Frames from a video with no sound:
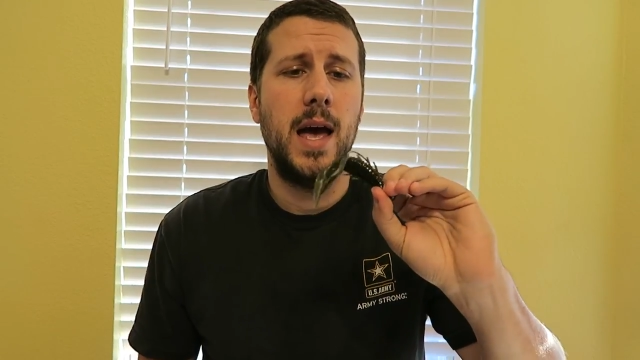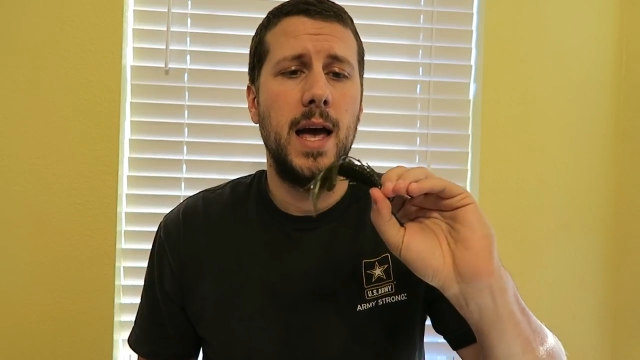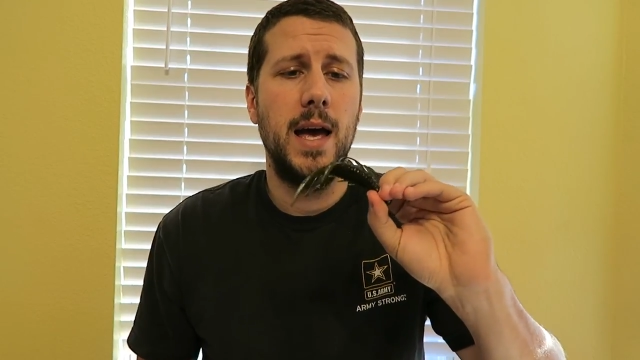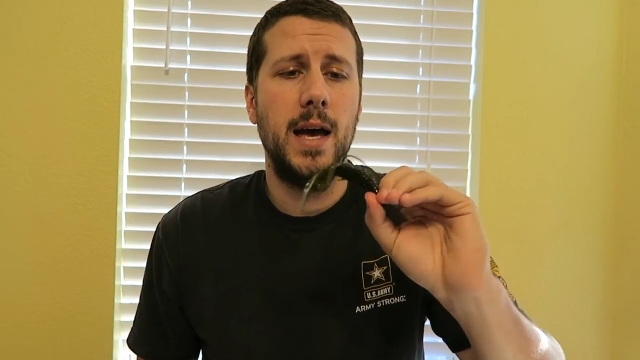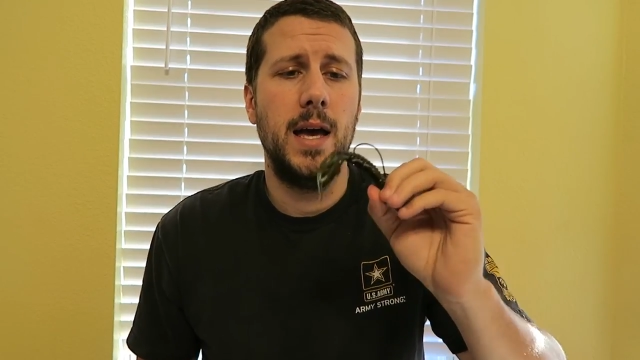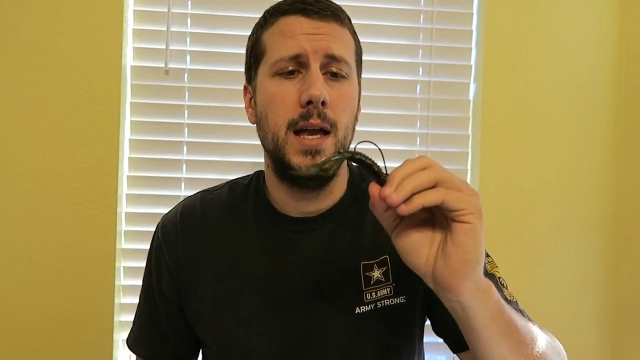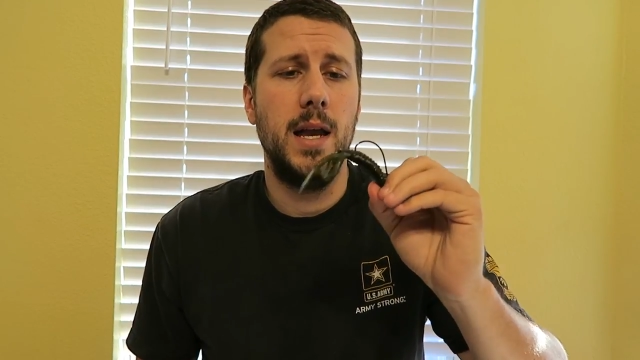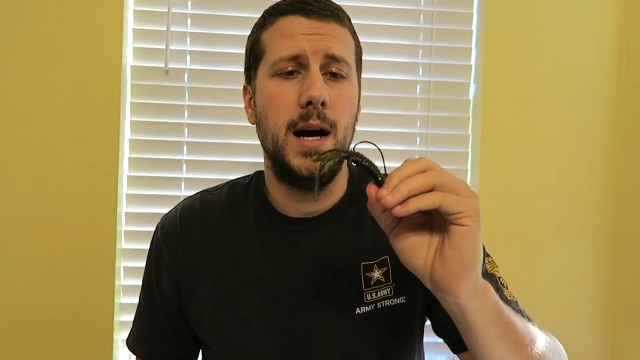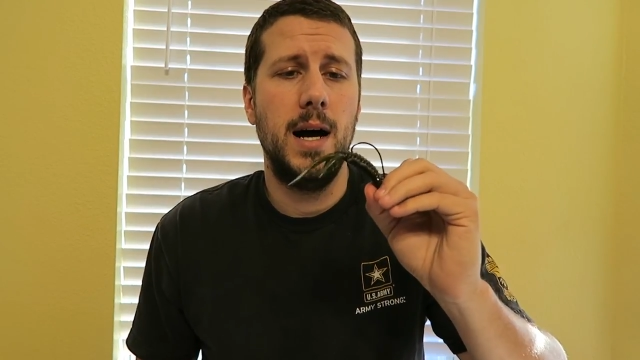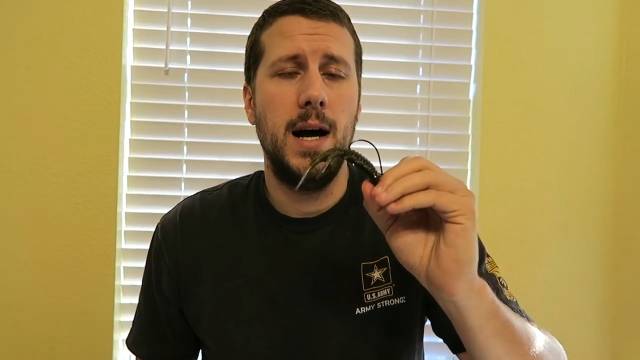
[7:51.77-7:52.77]

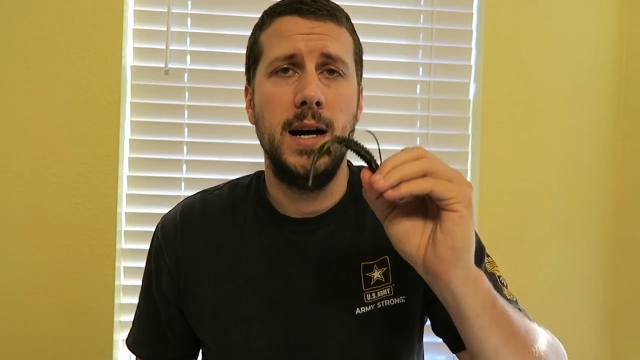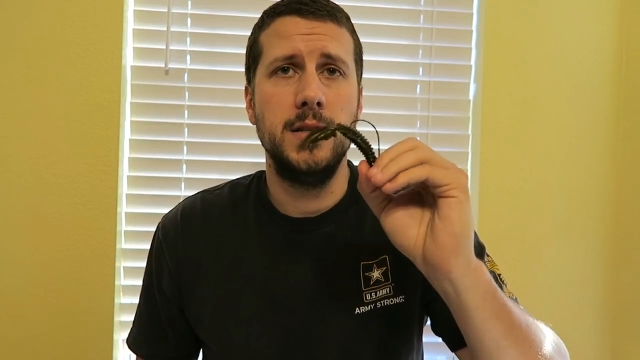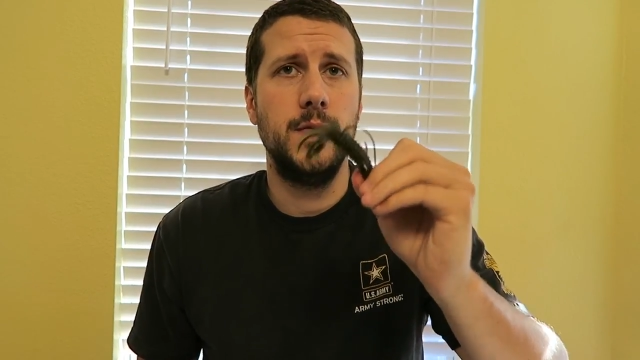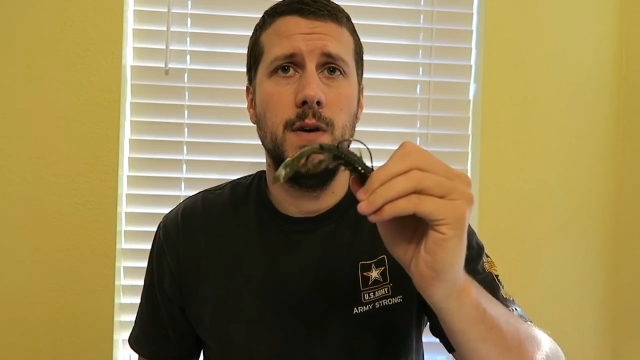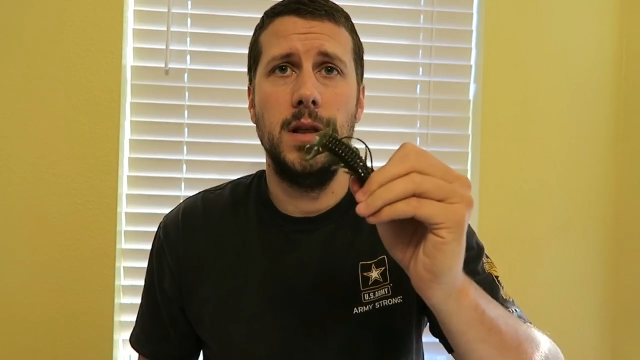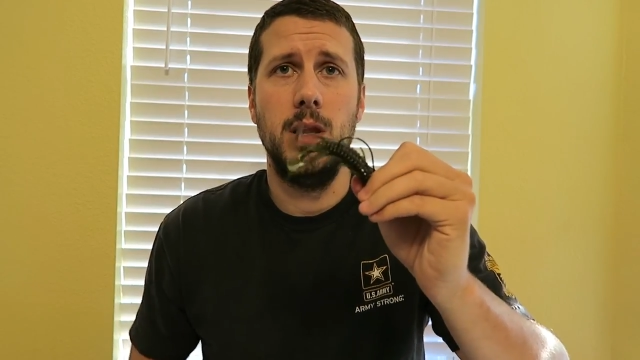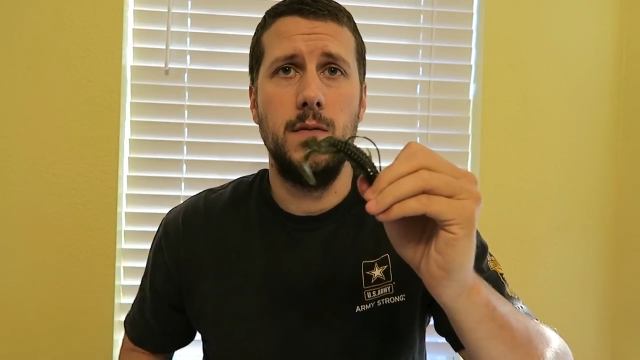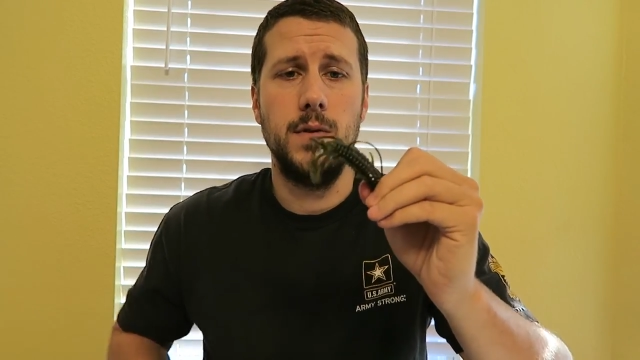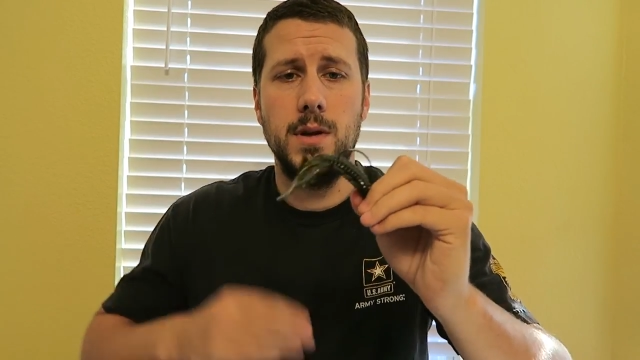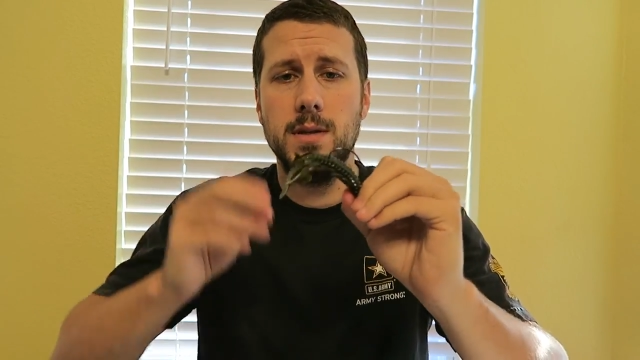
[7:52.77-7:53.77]
and I just fell in
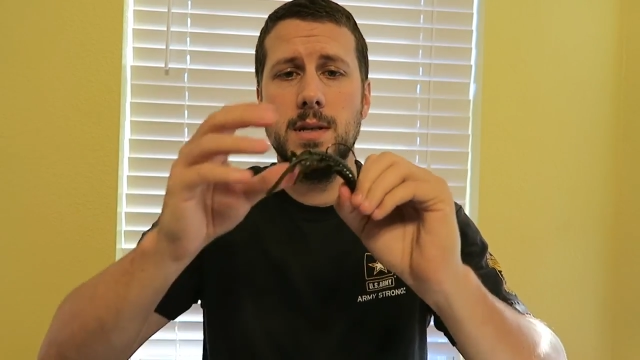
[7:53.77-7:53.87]
love with it.